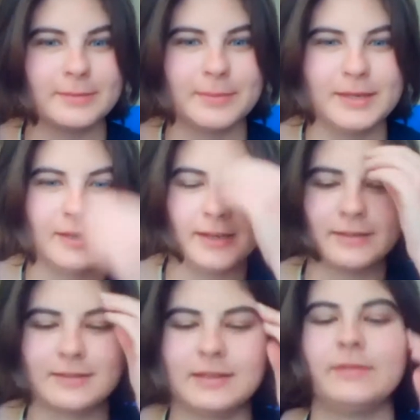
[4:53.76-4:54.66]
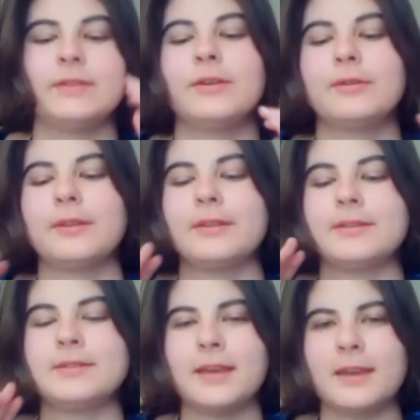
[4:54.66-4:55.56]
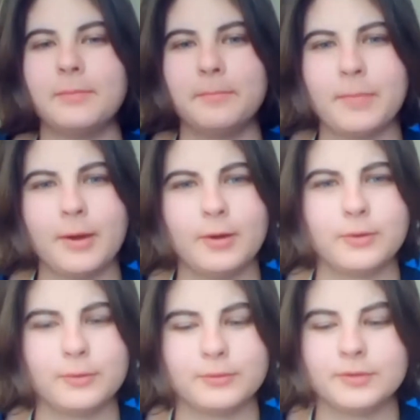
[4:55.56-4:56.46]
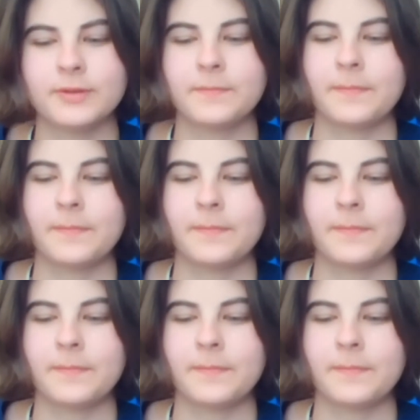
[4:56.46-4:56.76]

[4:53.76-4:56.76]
meanings, even though they're the same pose.